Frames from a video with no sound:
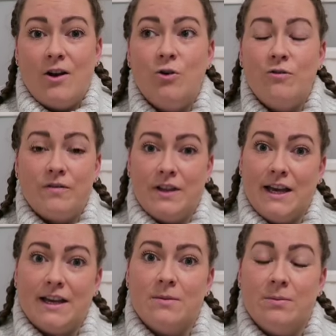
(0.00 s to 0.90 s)
Hopefully
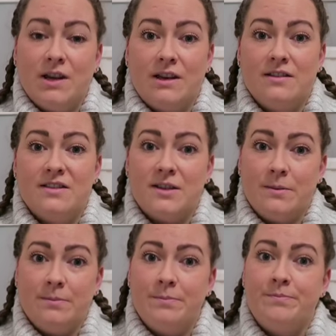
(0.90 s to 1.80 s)
I can bring
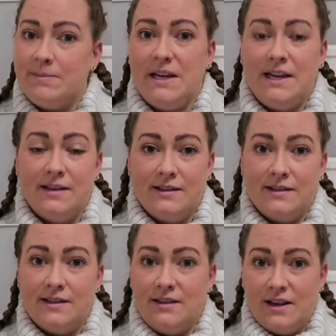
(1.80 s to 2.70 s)
some
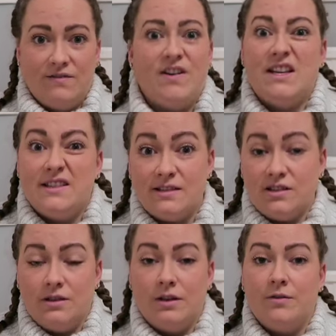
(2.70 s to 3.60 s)
experience and advice
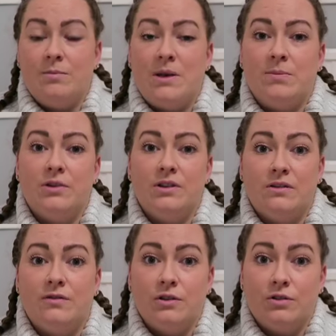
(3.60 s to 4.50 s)
to different people in
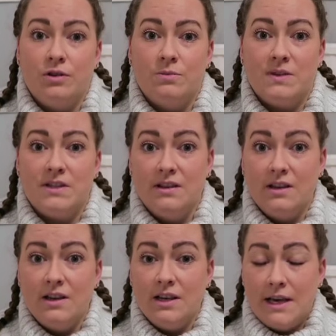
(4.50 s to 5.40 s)
different groups
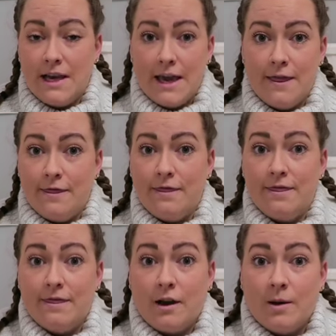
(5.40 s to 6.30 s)
in
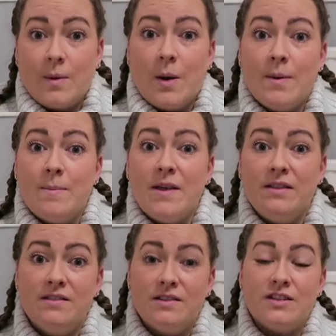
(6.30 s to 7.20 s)
the upcoming
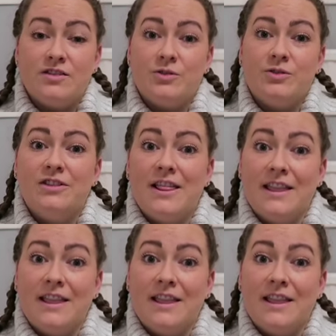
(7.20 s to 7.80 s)
months. So